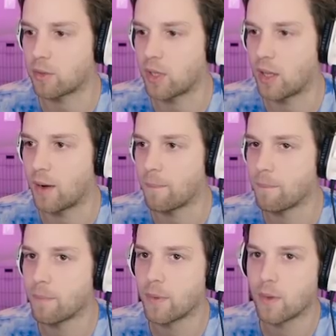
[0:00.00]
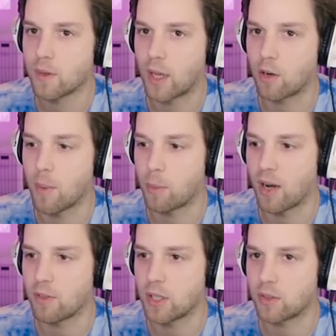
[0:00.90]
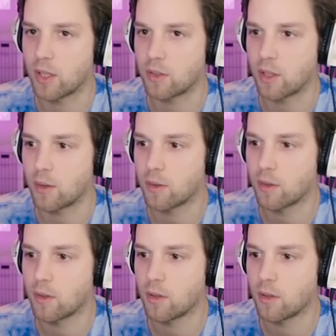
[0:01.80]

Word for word: It'll stay there. Gotta remember, everything stays there.